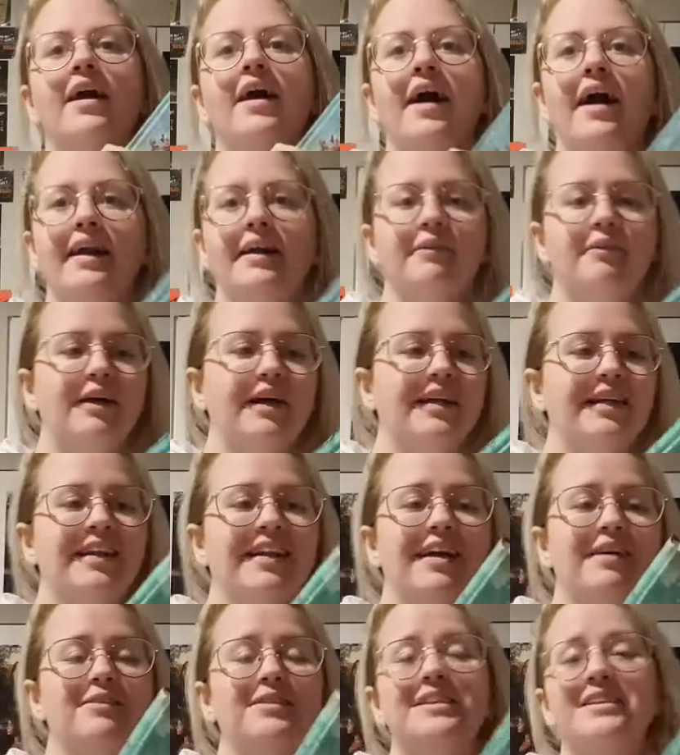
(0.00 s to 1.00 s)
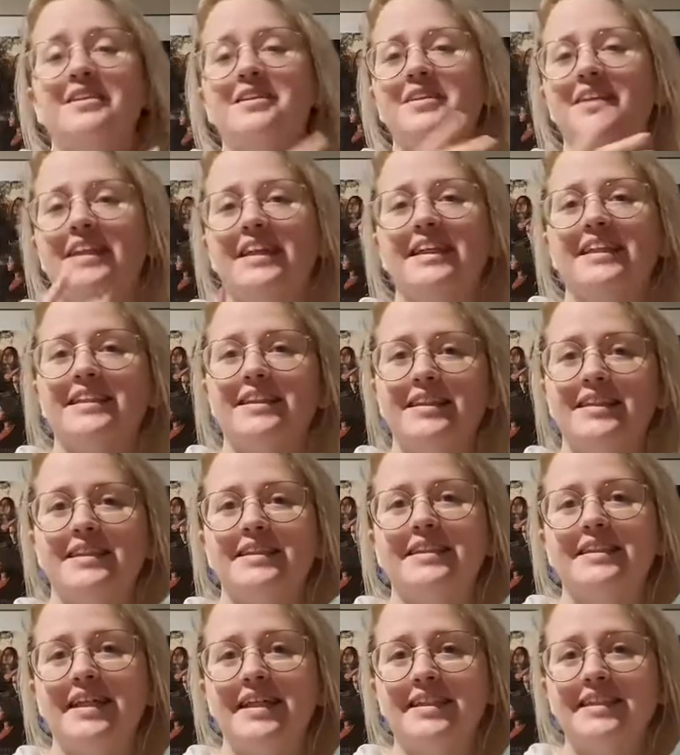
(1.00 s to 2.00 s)
anyway, that was 2 things I
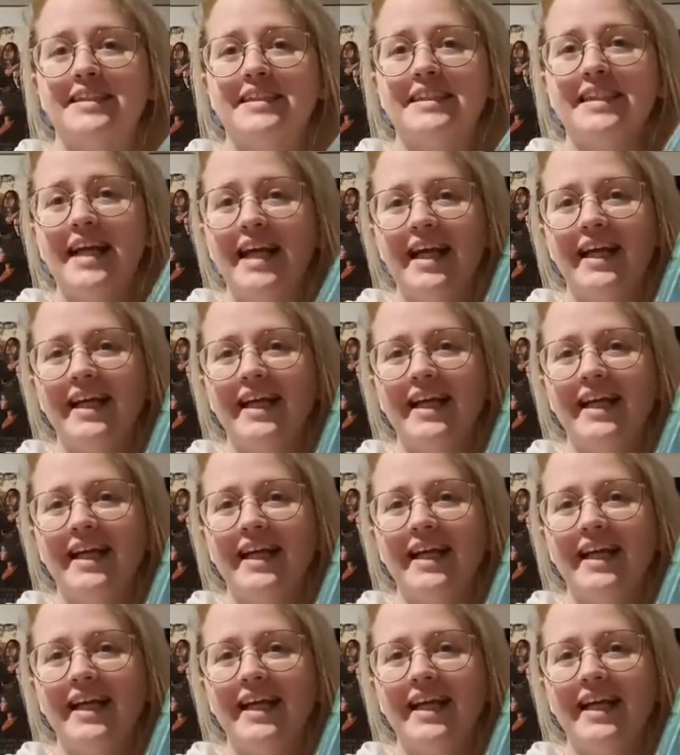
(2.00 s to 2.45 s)
just had to say.